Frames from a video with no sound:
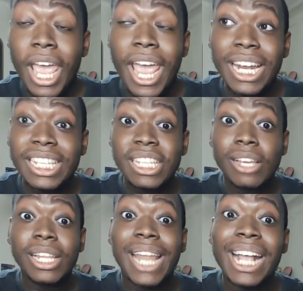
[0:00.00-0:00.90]
And it's
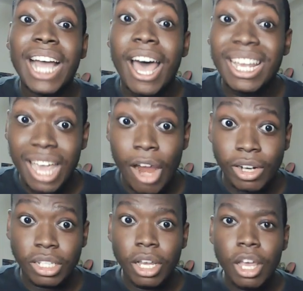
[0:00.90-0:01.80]
still an iconic
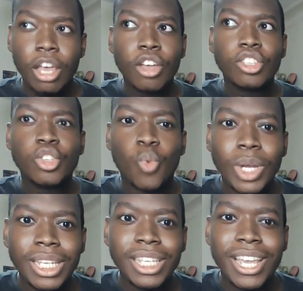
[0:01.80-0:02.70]
character
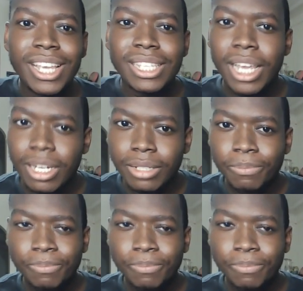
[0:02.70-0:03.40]
20 years later.